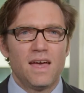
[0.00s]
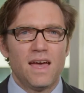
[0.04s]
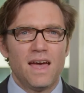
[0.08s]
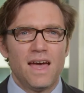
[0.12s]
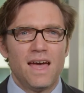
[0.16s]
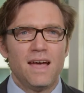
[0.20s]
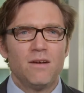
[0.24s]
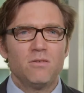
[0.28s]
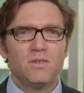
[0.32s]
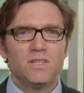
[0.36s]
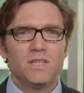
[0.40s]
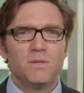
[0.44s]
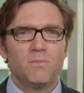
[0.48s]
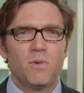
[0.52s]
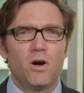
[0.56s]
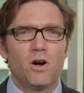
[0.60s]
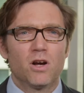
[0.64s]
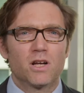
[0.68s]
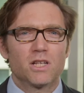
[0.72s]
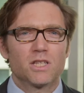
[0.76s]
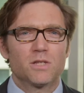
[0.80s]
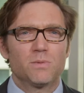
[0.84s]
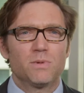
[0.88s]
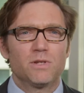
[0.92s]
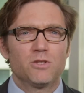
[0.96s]
Equity
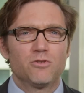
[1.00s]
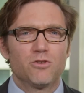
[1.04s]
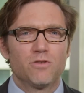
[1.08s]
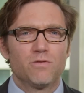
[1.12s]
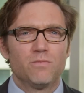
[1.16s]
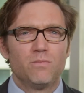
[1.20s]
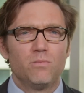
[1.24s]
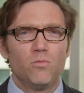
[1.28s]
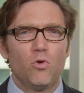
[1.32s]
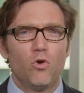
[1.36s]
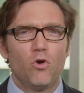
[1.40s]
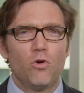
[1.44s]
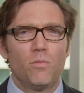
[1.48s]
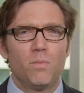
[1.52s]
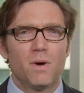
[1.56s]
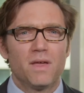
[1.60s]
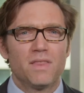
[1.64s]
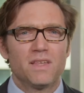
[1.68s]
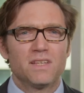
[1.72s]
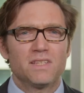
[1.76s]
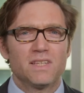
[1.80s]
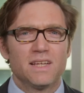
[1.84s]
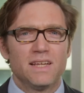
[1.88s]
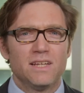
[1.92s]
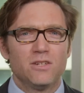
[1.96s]
markets are being driven more by
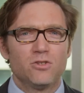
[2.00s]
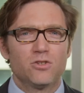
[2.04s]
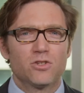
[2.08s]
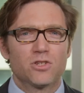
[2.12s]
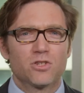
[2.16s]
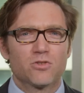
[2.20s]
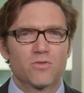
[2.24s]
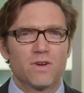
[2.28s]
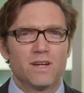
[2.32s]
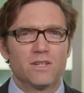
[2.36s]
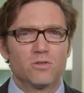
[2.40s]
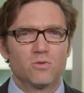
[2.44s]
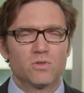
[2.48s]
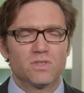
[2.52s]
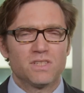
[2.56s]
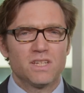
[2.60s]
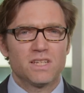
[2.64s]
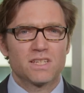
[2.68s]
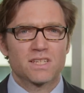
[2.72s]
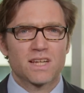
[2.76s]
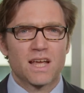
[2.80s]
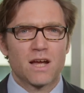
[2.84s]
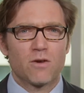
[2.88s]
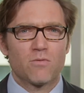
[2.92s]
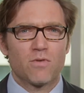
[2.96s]
this interest rate or
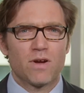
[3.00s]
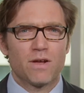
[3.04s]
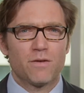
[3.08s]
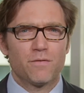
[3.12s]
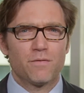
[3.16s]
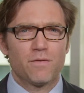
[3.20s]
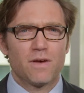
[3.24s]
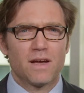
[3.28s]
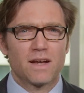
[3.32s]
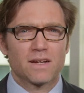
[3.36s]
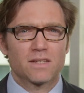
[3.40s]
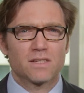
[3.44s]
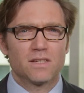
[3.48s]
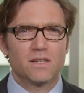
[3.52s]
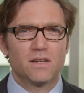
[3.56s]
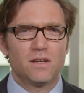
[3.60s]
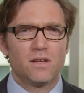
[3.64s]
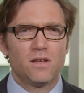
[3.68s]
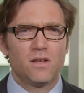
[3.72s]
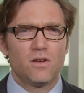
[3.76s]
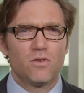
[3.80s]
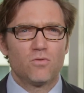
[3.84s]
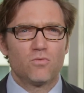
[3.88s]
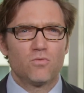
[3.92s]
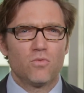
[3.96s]
discount rate factor,
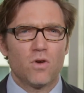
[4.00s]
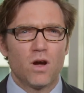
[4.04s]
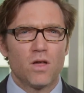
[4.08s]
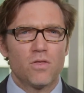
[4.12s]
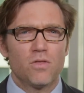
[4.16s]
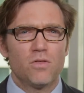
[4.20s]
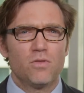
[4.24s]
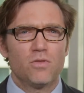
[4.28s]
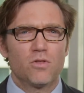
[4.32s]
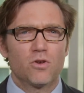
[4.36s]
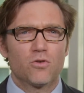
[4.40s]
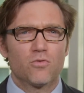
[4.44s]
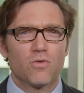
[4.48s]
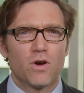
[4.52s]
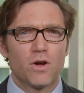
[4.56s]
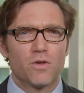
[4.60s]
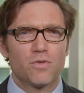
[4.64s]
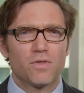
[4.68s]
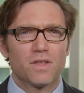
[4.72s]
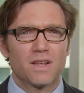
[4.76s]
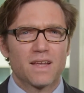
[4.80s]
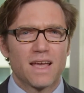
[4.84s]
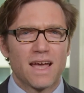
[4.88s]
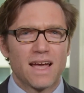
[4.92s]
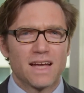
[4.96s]
rather than the
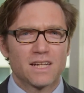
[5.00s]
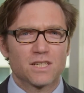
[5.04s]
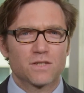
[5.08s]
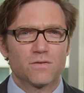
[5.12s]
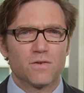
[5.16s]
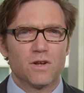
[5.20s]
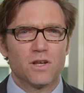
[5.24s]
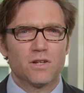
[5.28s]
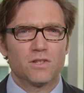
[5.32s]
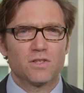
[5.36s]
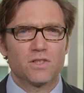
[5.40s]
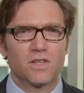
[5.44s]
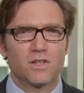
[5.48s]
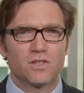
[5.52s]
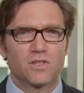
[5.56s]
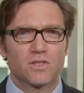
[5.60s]
growth in cash flows that